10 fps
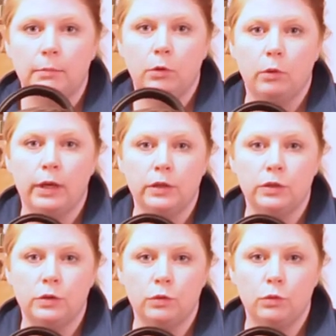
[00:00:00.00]
I'm going
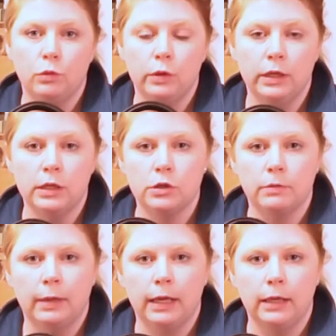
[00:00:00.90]
to
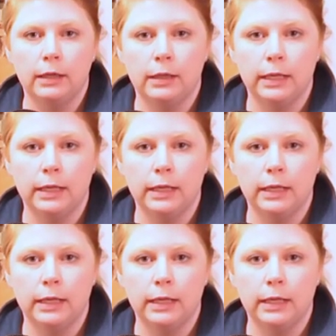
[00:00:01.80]
condition my